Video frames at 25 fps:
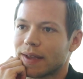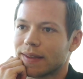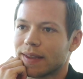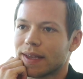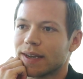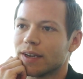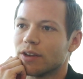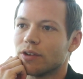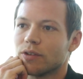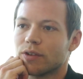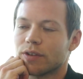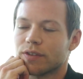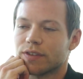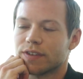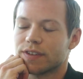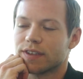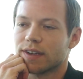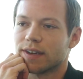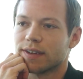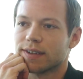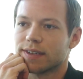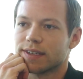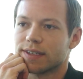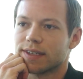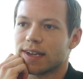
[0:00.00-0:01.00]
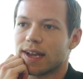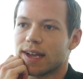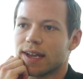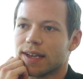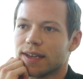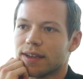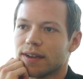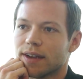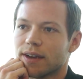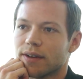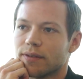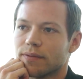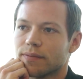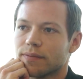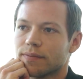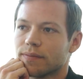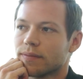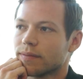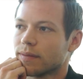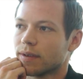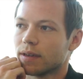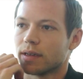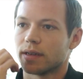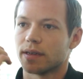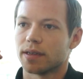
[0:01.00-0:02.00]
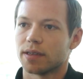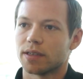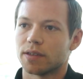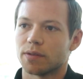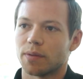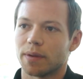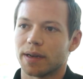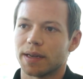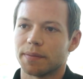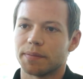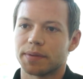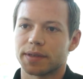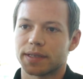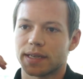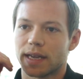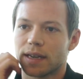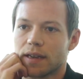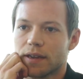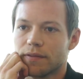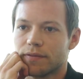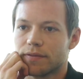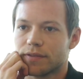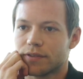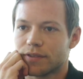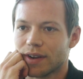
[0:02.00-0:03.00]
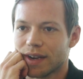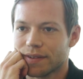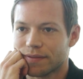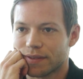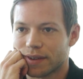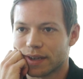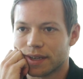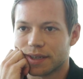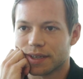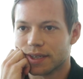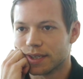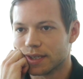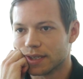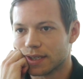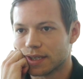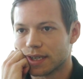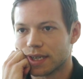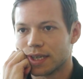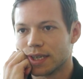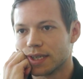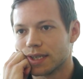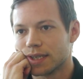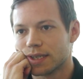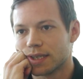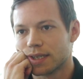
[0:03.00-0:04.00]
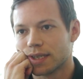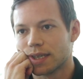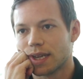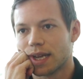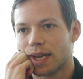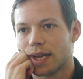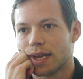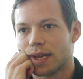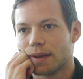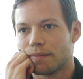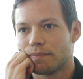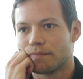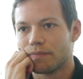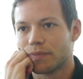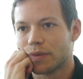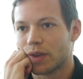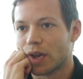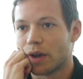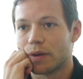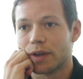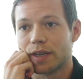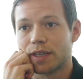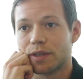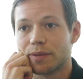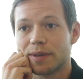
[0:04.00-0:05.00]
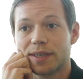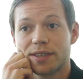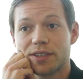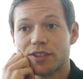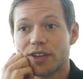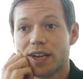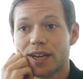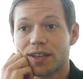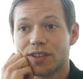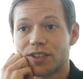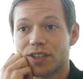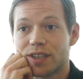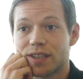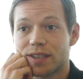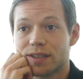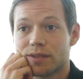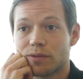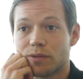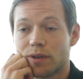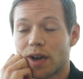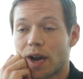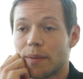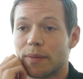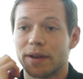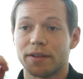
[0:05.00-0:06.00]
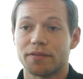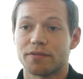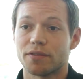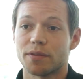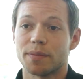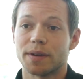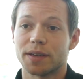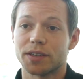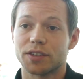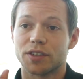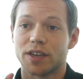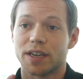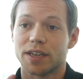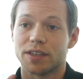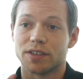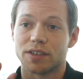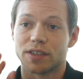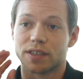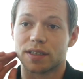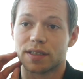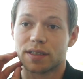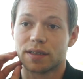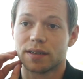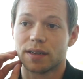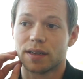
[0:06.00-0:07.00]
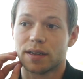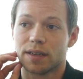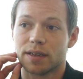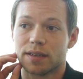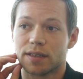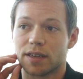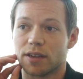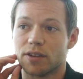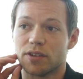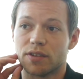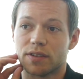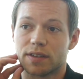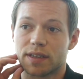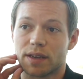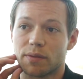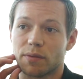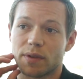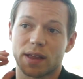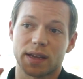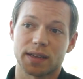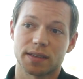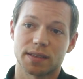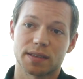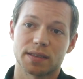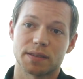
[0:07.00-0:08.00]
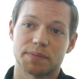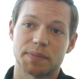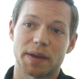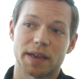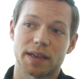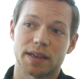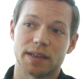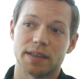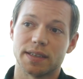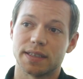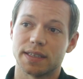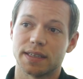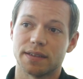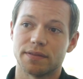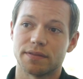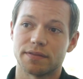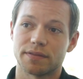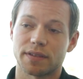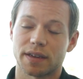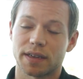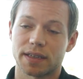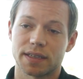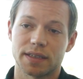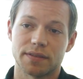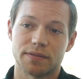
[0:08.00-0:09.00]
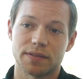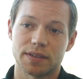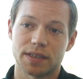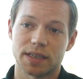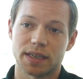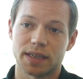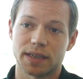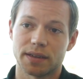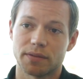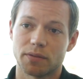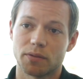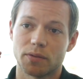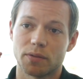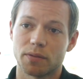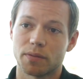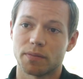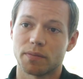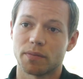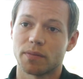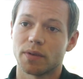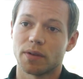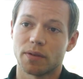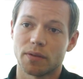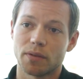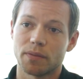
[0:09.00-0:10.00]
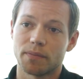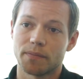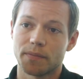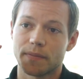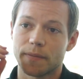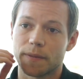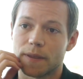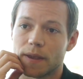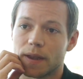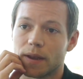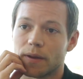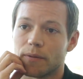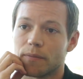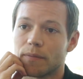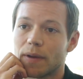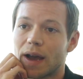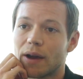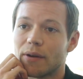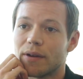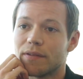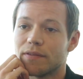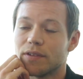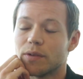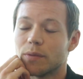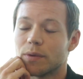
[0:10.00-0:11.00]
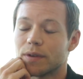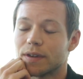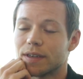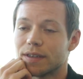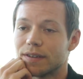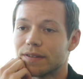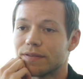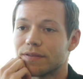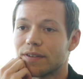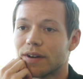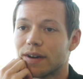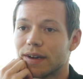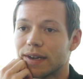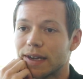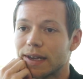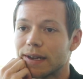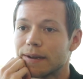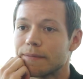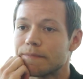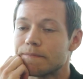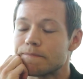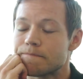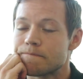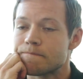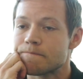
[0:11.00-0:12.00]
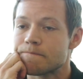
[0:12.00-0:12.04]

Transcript: and then you can start to say, you know, 20% of the traffic is is um, going to exchanges or coming from exchanges. So you can say, well, that's speculative activity, or you know, however you want to define it.